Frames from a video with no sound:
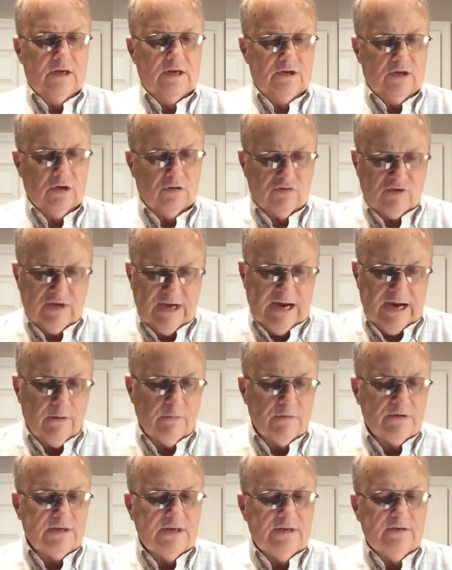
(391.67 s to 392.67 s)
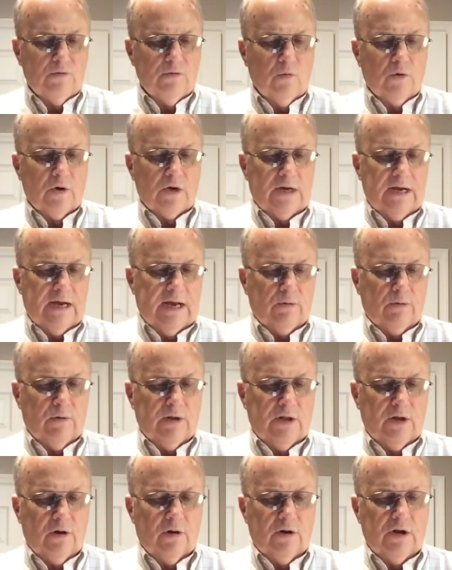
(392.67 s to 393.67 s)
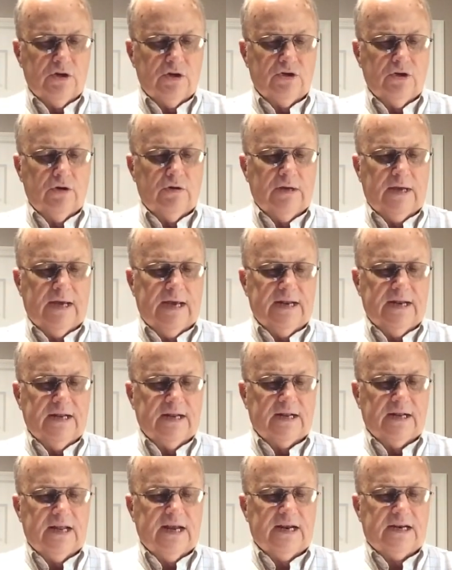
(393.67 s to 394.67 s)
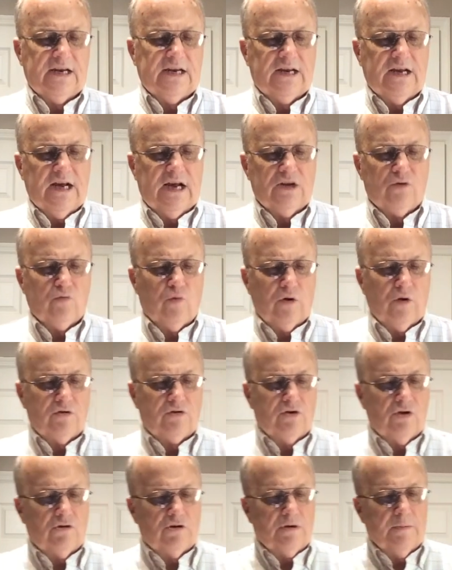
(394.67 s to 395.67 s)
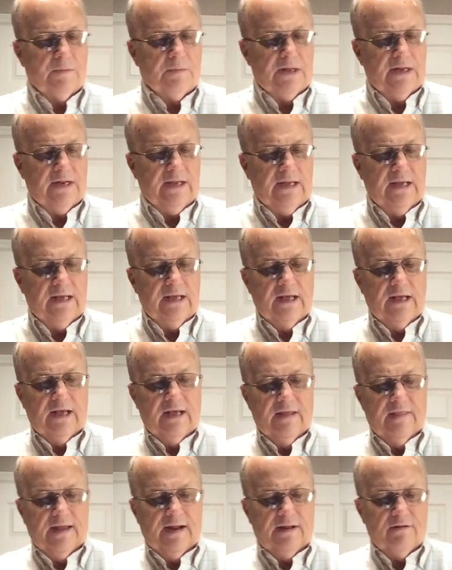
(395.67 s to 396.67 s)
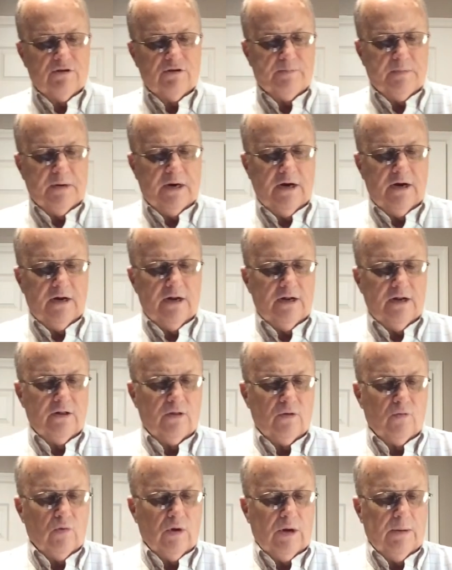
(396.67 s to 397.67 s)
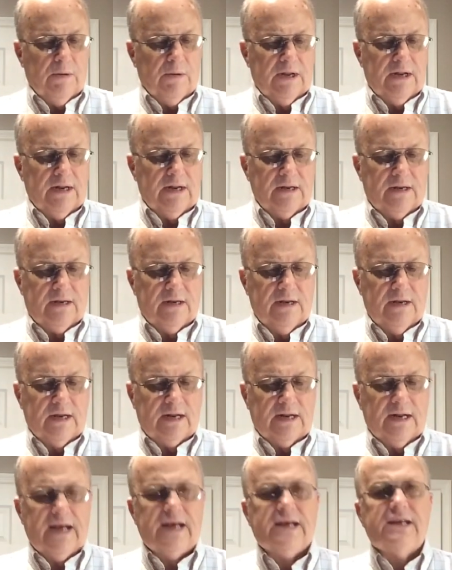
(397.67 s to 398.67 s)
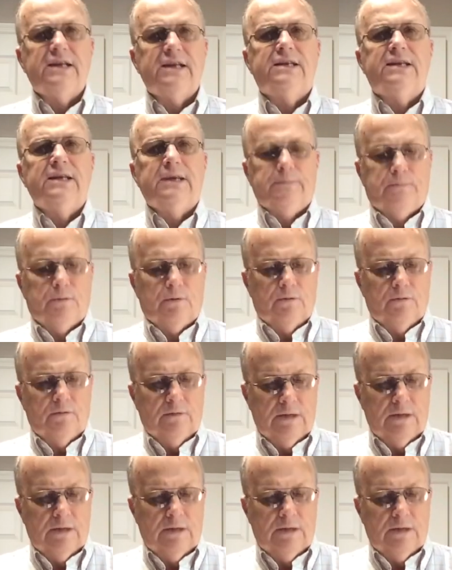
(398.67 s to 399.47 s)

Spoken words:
Josiah received the word of God when he heard it. Judah had neglected God's word so completely that it was buried under the rubble in a neglected temple.